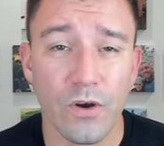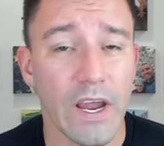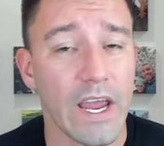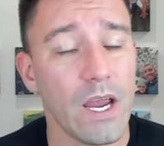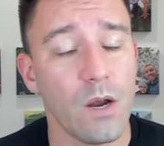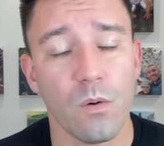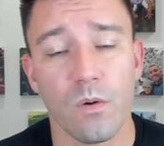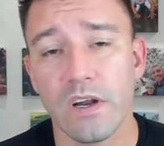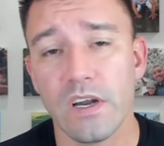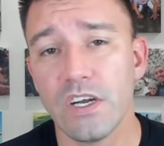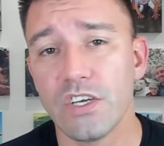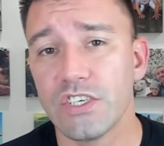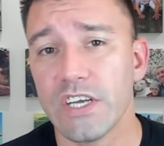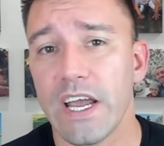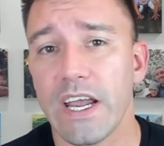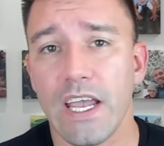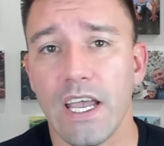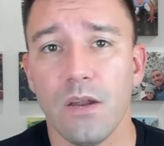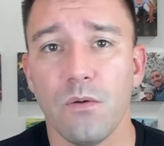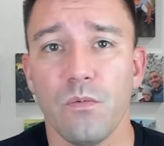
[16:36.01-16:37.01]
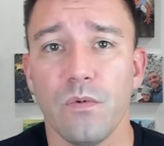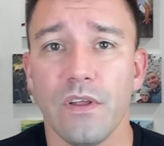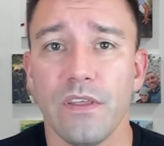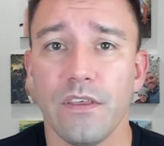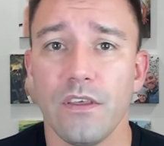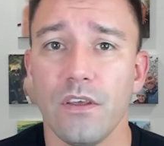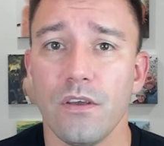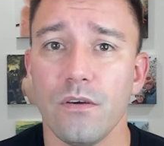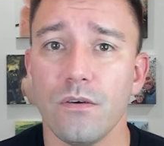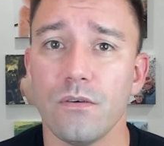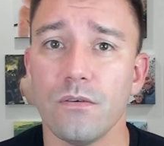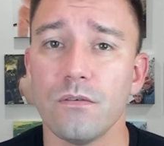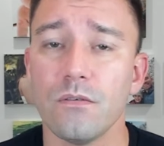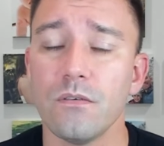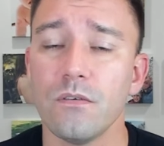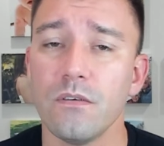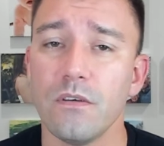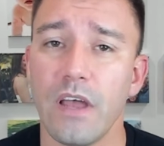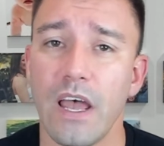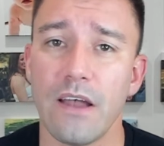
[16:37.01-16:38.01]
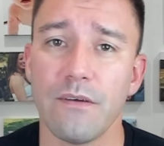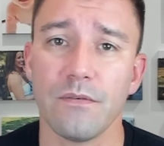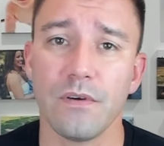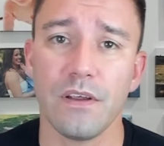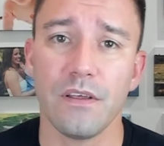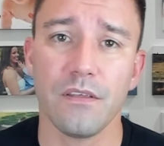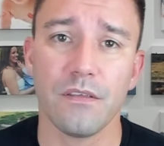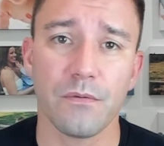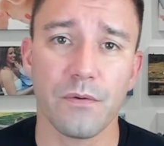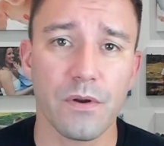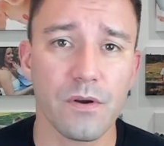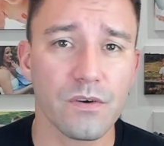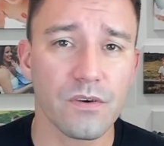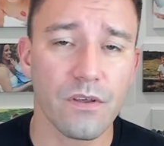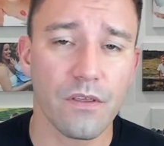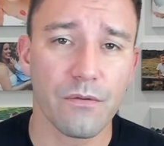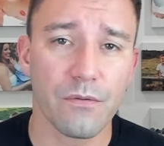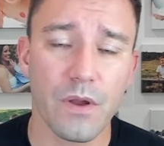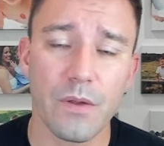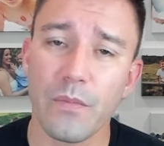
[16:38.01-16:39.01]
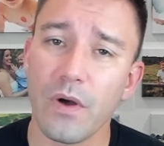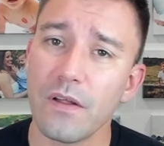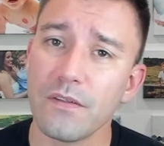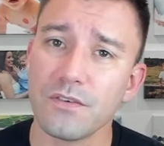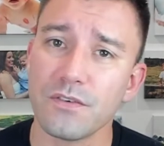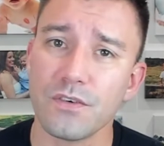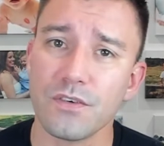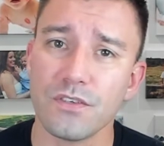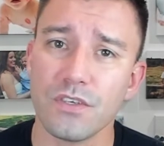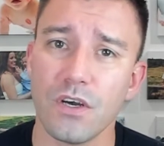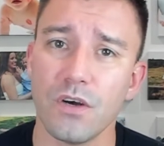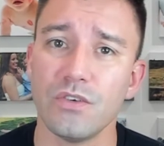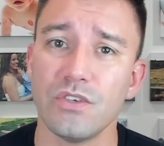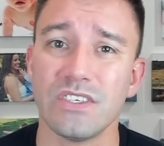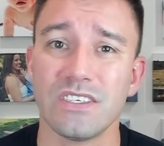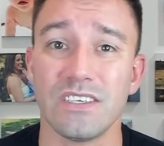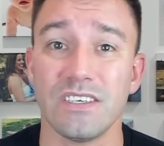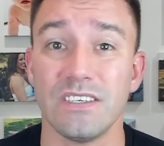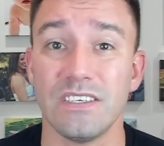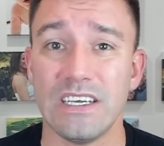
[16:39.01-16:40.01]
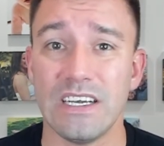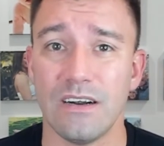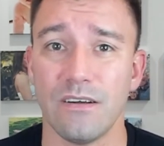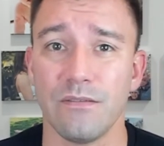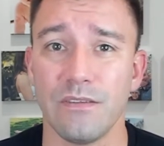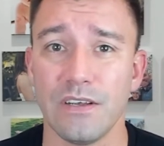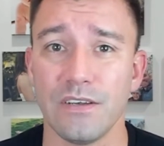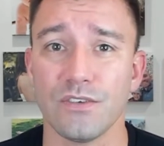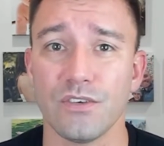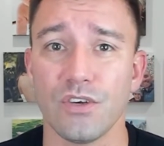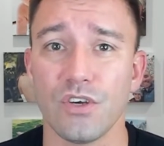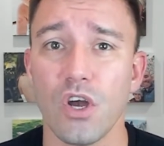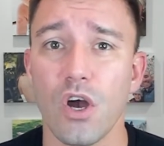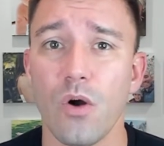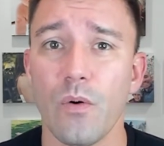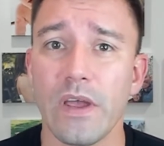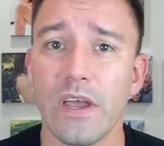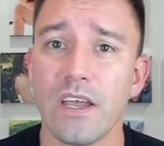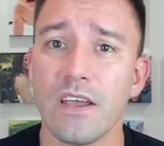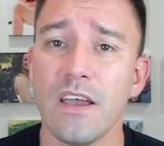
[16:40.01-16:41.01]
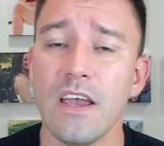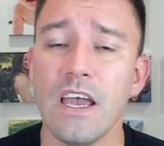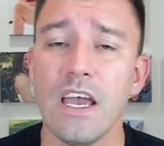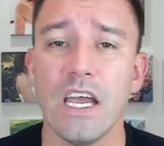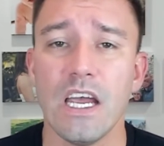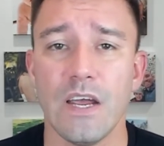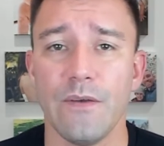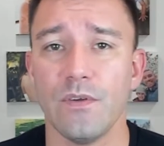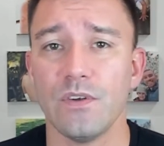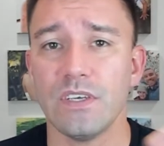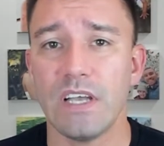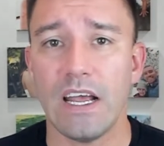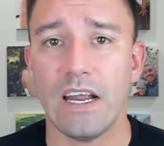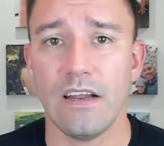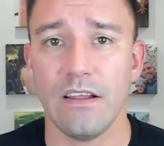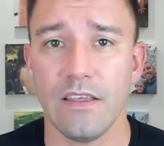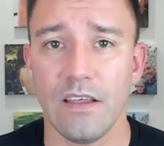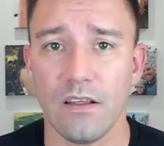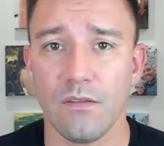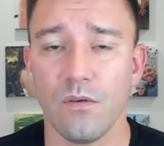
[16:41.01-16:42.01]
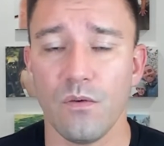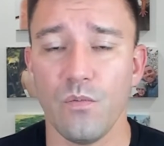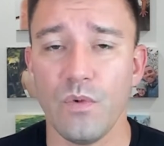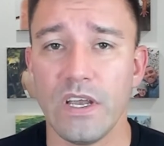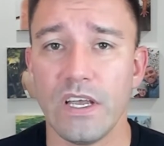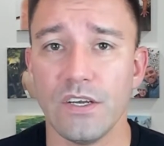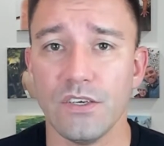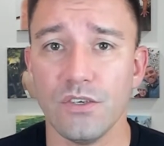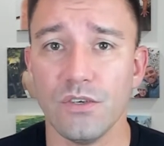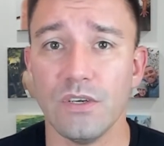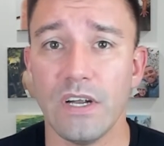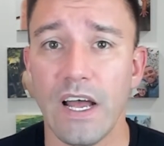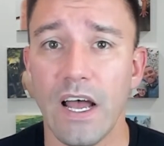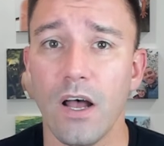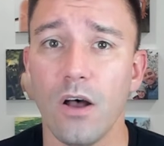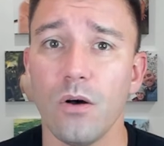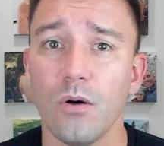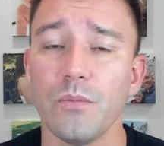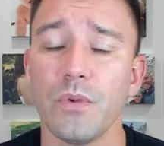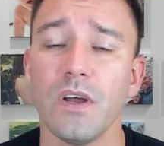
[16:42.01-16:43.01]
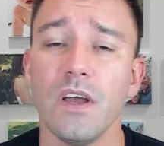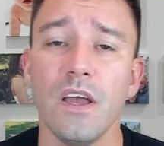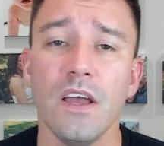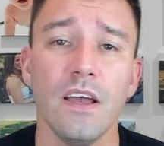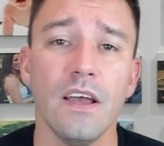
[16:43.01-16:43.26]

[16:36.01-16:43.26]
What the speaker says: Hey, we're going to check in with you every 3 months or so just to see how things are going, if there's anything that we can do to help,